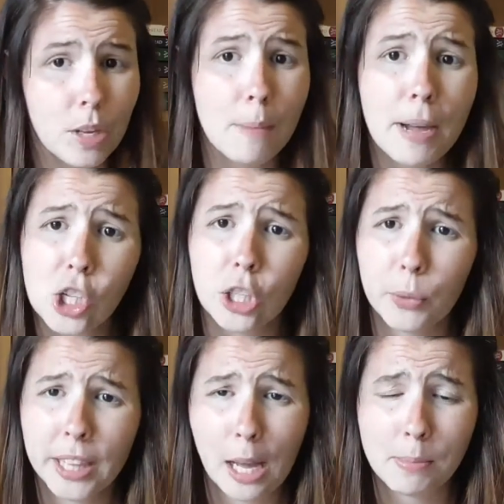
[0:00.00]
I'm actually
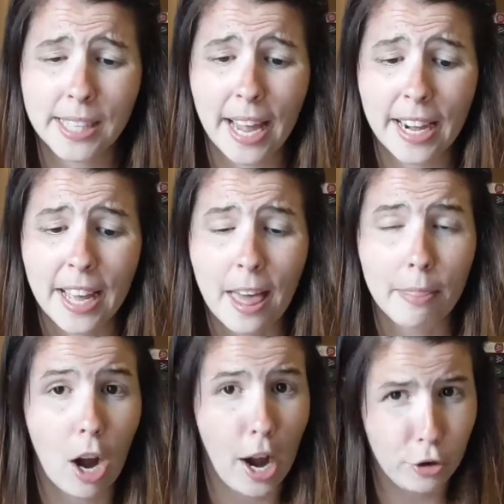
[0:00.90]
really upset
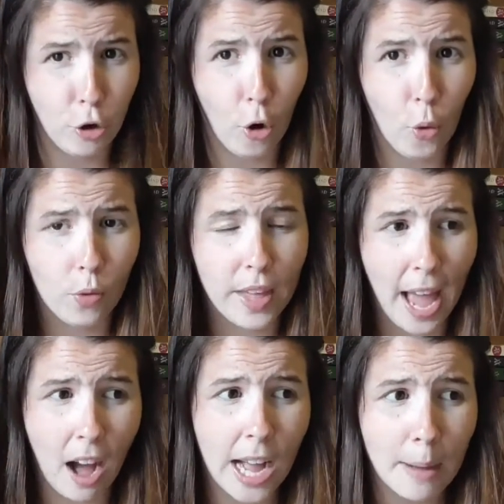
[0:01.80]
that I know the
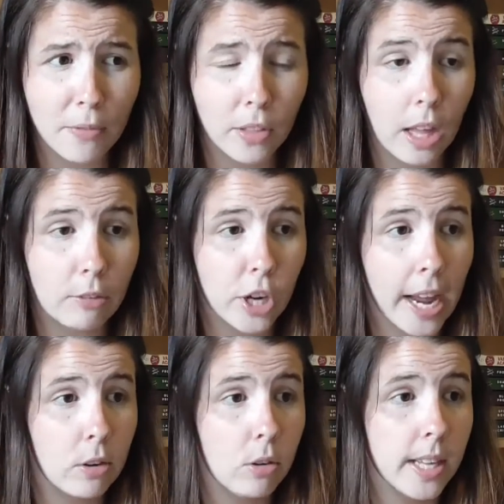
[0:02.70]
outcome of the love
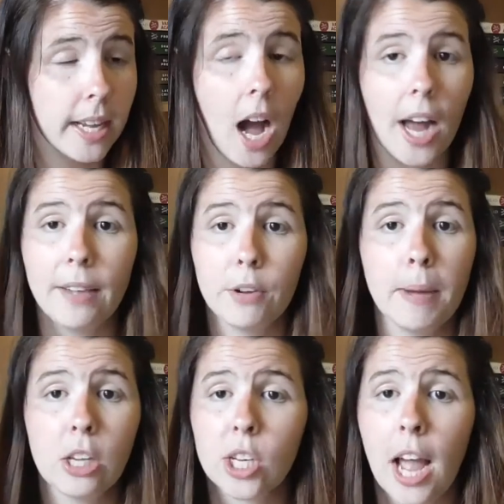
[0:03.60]
triangle because I can't even
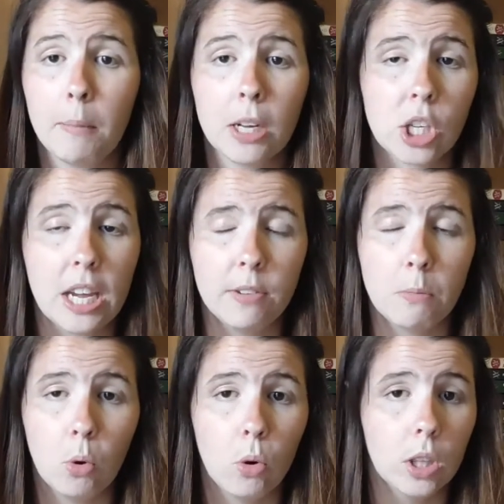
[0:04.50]
imagine how much even
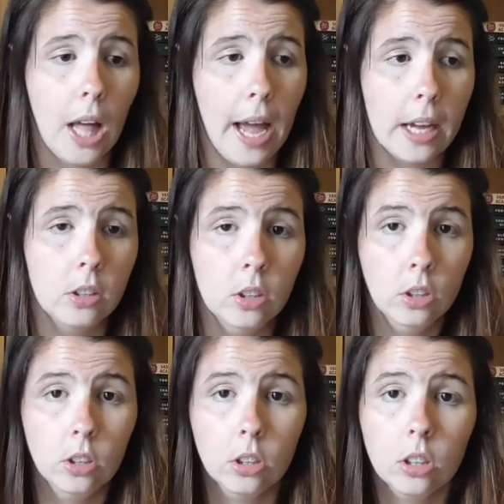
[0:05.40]
more like,
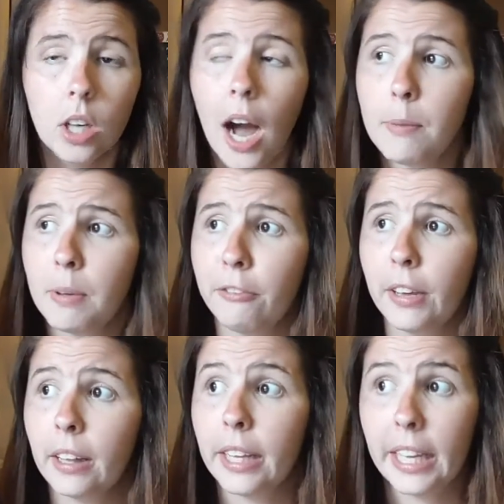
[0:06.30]
ooh, I'd be
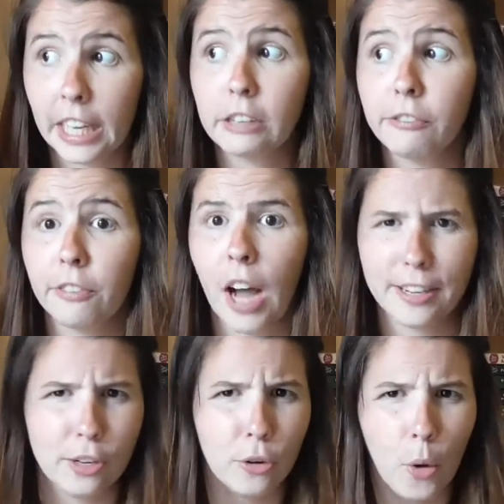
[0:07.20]
feeling if I
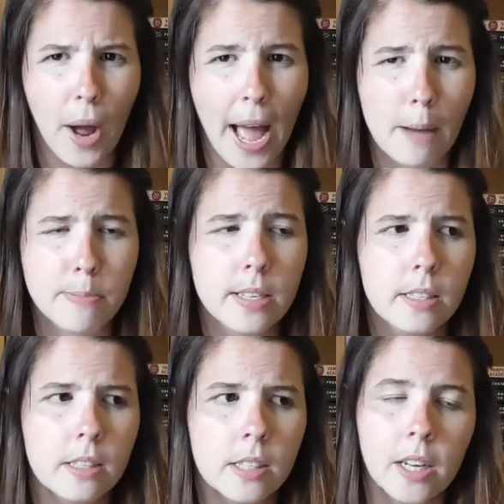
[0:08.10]
didn't know what
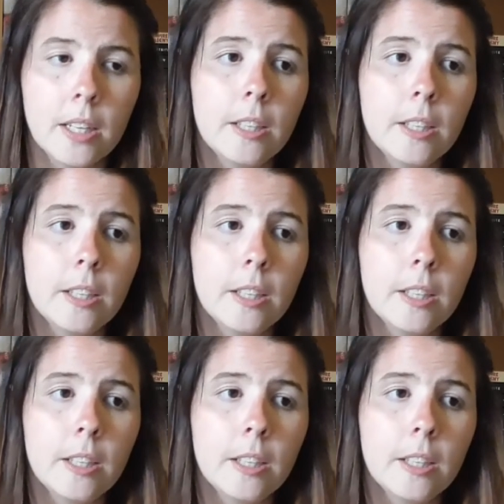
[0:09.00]
happens.